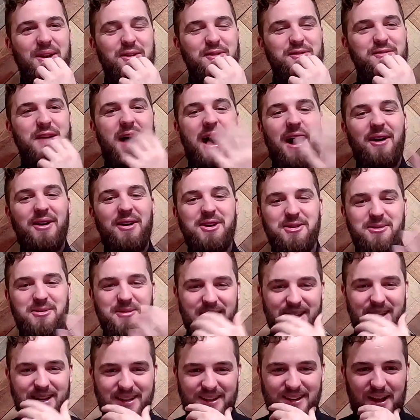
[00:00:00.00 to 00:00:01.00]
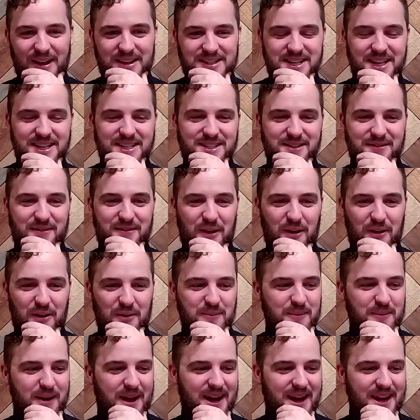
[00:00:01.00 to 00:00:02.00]
valuing a sense of
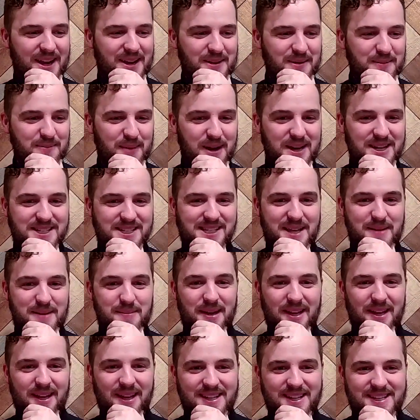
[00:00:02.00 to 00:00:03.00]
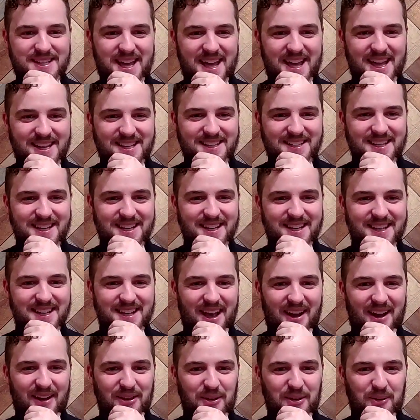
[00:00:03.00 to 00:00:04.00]
home by sleeping in a tent
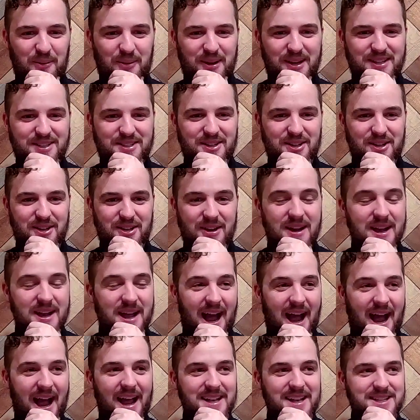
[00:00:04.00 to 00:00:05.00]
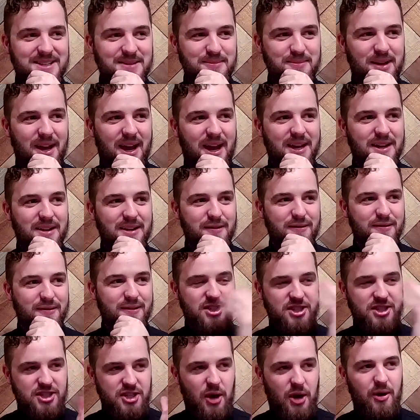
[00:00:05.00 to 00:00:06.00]
out in the winter. I had some kind of
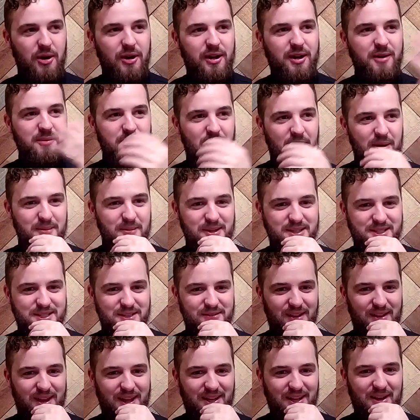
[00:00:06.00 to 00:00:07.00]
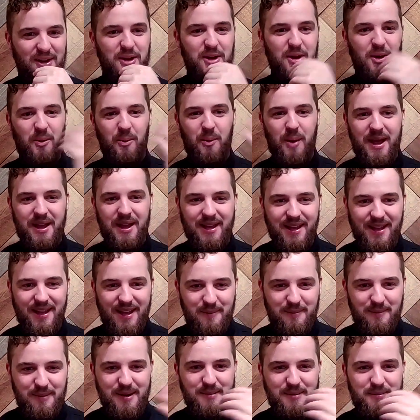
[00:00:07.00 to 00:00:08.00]
stark moments of like waking
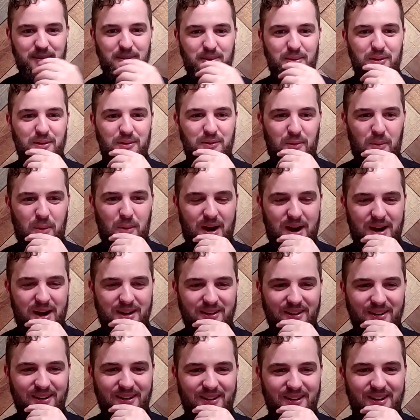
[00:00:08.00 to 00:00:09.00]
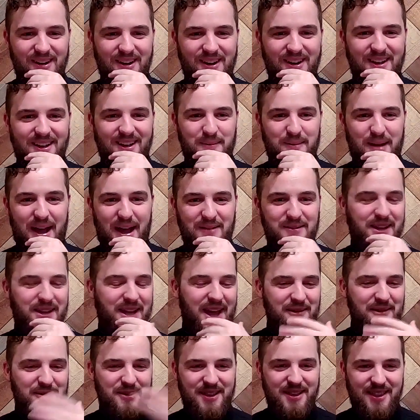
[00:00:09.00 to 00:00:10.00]
up in a pool of water. I'm having
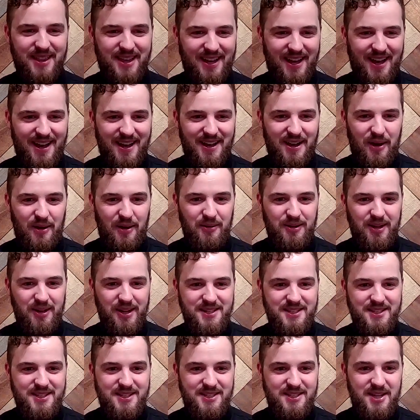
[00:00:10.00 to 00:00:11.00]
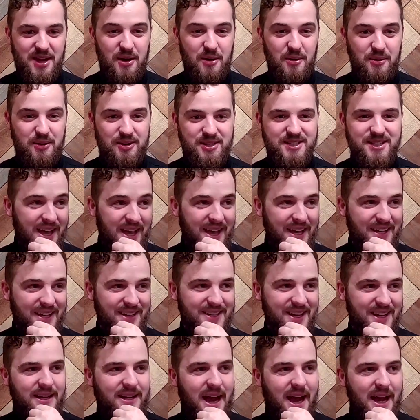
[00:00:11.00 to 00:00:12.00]
everything I own get soaked, and
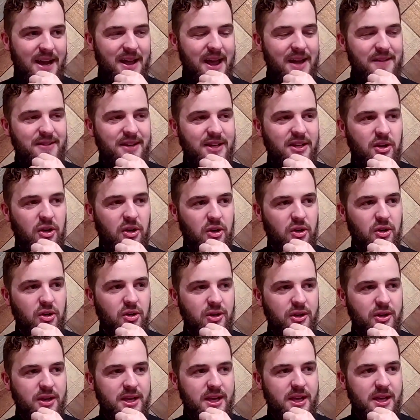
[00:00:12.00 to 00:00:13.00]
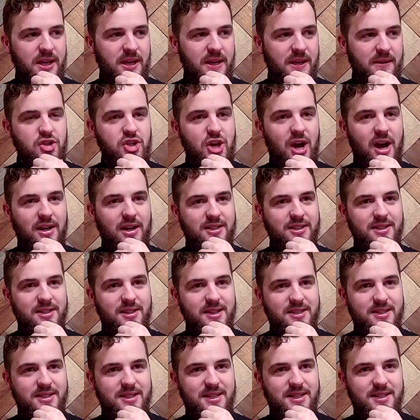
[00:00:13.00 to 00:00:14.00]
I'm kind of having an early shock to
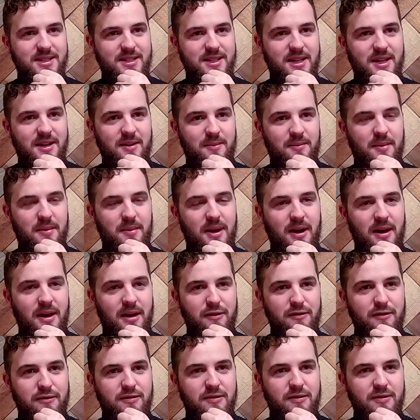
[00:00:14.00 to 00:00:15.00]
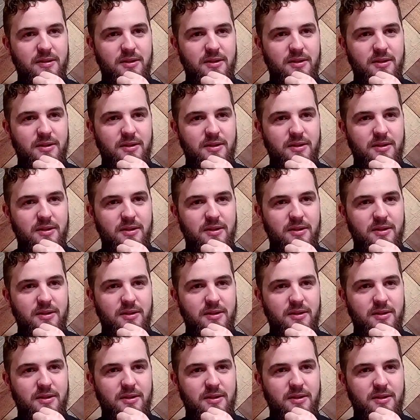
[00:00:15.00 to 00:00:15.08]
the system of